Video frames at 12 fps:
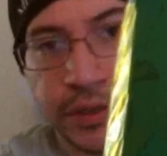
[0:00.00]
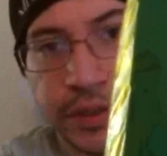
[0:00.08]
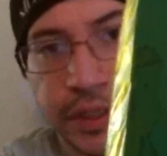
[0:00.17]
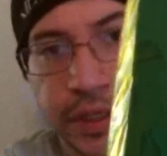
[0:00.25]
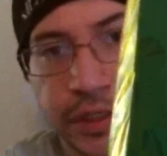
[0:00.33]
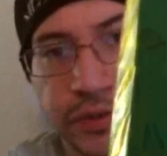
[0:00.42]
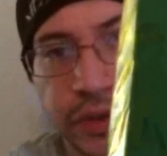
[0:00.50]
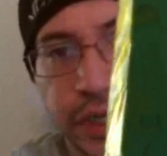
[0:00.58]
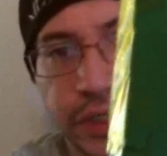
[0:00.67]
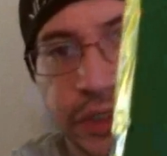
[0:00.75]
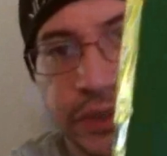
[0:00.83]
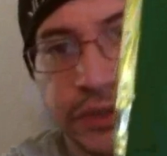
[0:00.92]
It's the
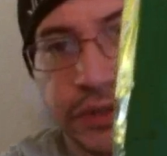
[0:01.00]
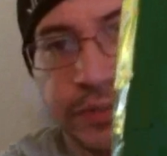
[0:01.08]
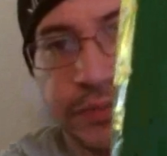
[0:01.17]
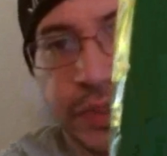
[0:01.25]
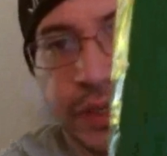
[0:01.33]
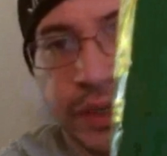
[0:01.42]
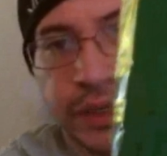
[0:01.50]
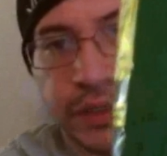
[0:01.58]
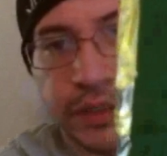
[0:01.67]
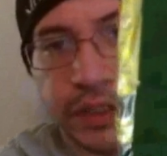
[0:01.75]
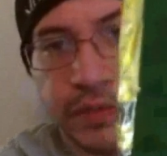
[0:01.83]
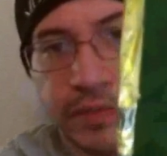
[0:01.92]
traditional
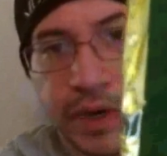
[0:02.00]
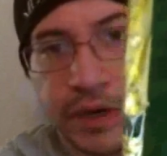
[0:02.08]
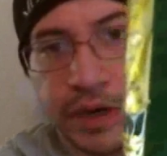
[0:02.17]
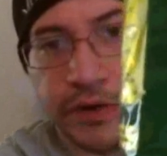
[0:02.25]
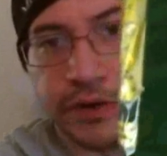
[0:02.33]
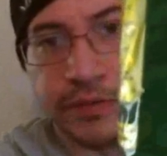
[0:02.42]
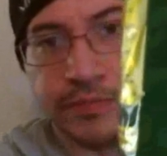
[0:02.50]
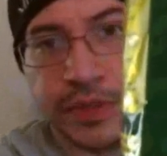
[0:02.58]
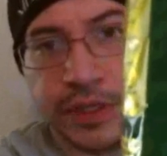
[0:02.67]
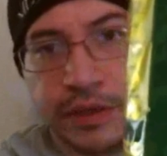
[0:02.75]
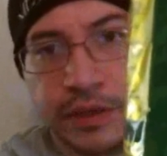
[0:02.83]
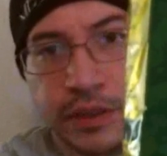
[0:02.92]
zimango,
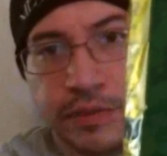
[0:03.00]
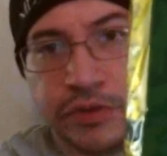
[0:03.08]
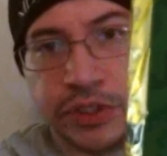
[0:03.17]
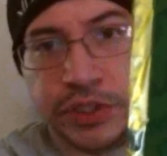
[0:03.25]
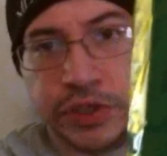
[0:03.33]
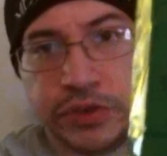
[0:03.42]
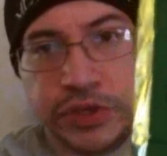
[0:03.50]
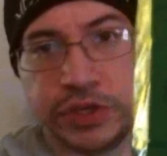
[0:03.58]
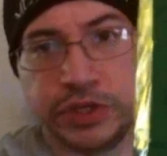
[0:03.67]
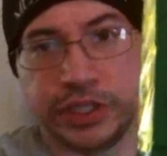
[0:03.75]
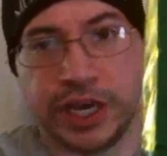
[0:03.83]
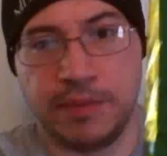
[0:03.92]
the
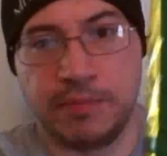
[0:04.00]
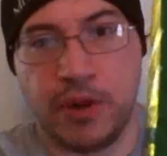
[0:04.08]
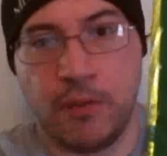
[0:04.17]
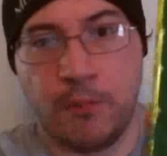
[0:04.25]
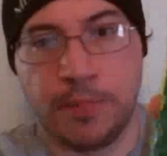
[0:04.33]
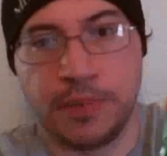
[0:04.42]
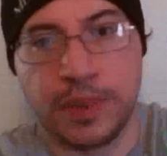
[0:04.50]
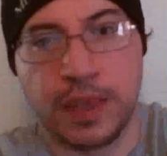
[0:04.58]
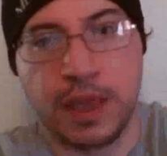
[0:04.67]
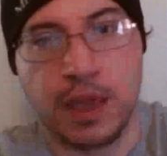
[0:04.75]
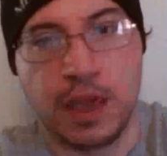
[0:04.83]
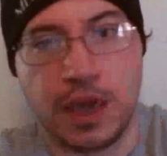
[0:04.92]
Brazilian type.
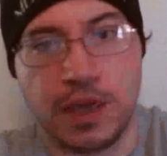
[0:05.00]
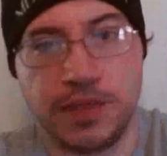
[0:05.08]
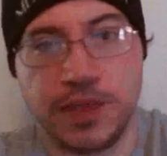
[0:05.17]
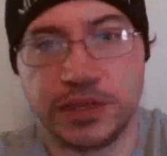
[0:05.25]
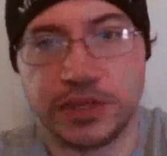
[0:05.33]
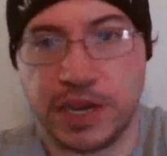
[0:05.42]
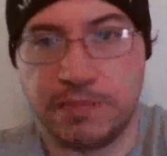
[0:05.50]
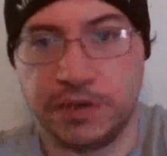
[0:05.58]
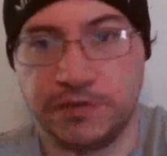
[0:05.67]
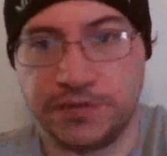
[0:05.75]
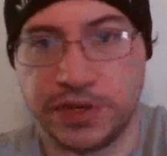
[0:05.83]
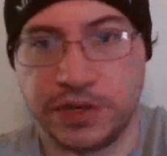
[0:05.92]
And this type
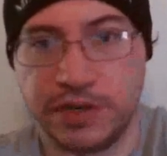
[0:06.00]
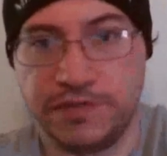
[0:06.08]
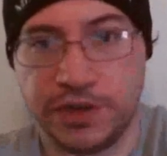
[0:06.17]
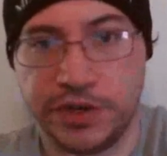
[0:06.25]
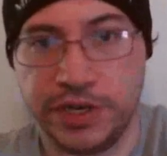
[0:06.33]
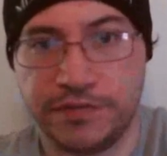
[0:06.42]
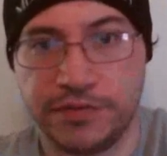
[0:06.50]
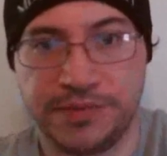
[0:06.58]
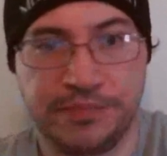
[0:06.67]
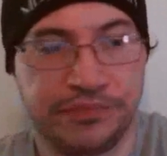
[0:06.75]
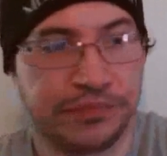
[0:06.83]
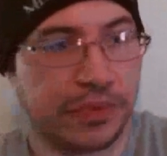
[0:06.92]
is very, very
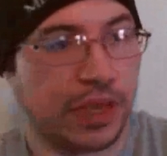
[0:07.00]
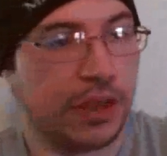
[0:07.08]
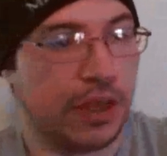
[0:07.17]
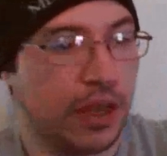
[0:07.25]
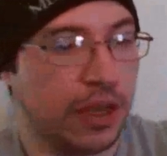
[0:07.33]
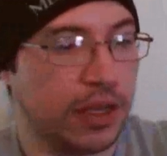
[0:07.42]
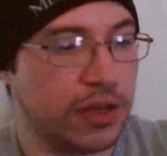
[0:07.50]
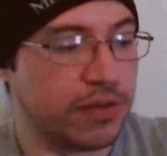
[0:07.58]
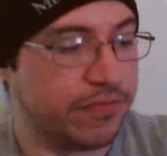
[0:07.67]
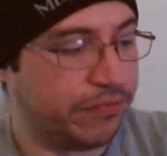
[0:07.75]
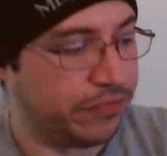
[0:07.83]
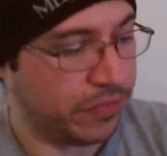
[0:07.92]
different.
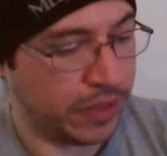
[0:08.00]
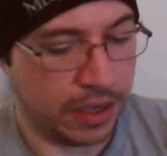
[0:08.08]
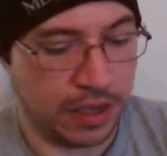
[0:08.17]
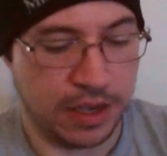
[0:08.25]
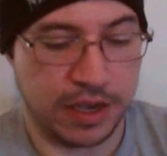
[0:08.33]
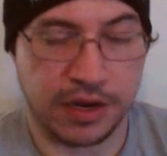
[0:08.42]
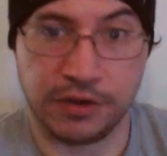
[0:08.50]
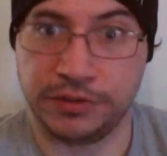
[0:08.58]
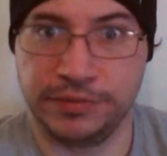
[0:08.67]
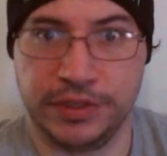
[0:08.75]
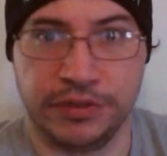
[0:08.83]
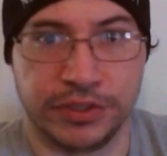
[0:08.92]
And
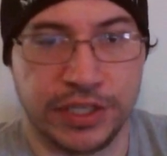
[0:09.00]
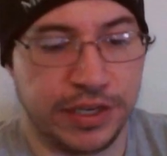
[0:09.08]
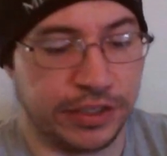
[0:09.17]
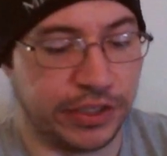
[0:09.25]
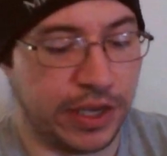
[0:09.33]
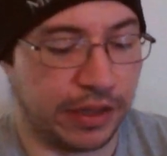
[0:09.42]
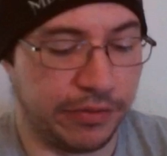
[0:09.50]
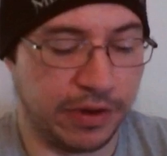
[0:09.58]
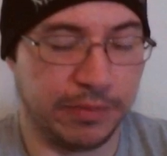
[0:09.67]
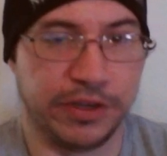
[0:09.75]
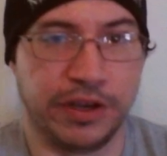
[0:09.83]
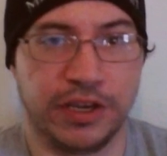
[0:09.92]
you'll see exactly what
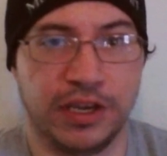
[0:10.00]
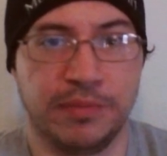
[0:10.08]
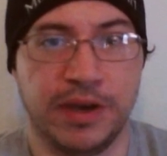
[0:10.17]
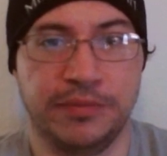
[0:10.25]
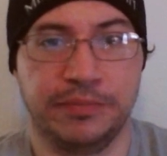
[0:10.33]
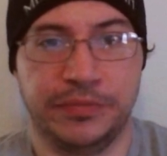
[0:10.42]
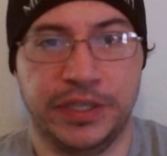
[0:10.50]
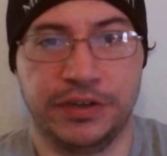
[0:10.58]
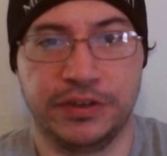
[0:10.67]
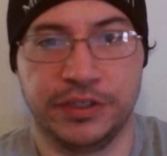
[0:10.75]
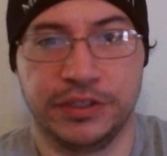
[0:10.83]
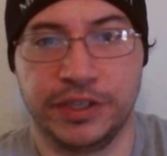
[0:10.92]
I'm talking about
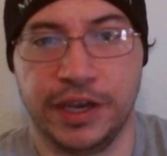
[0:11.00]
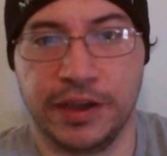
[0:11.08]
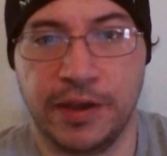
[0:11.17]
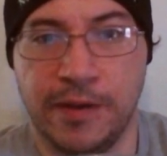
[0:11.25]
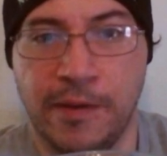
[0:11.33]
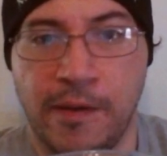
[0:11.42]
here in a sec.